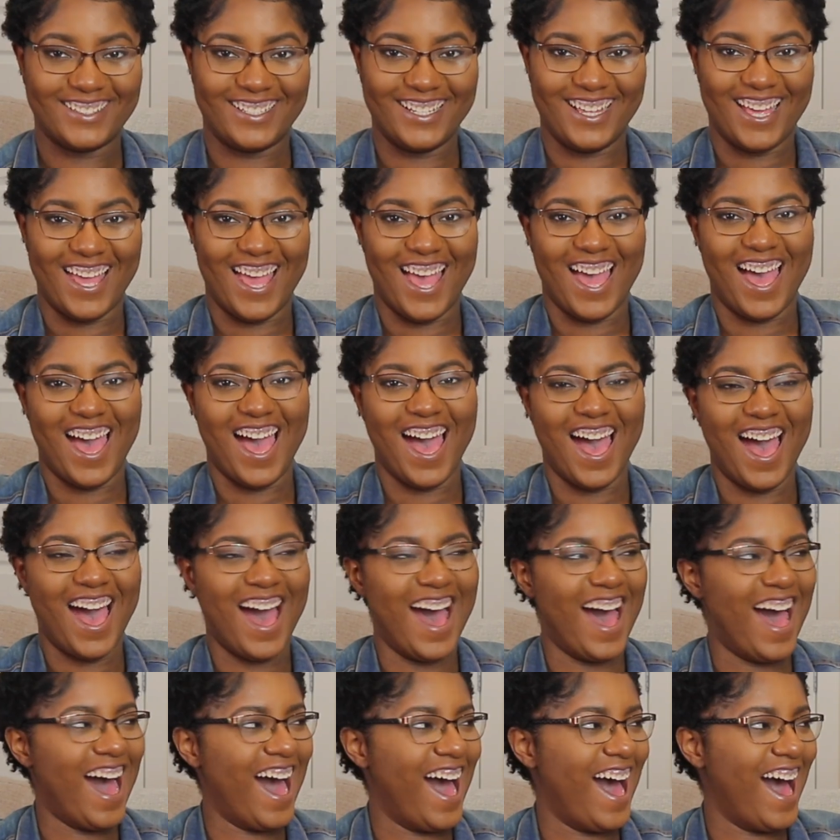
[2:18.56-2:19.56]

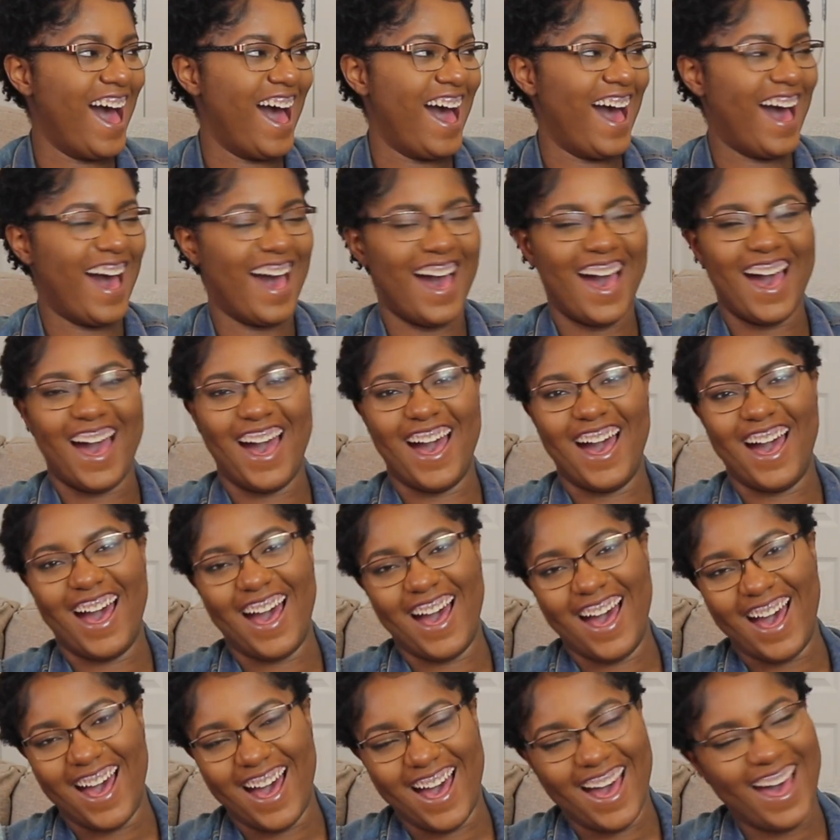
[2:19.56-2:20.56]

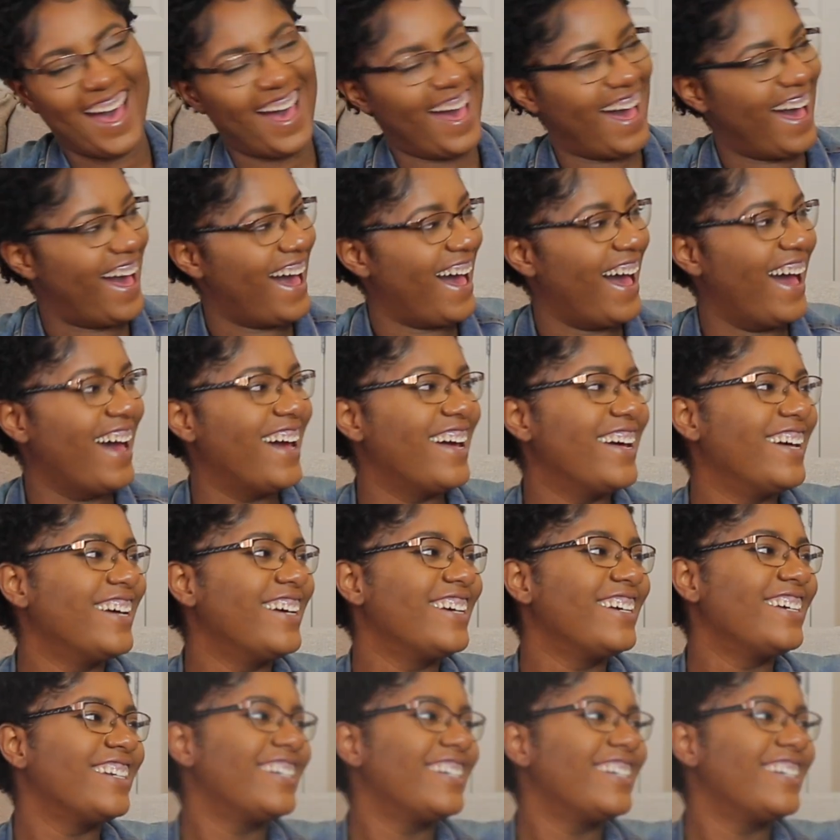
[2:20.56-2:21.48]
[no speech]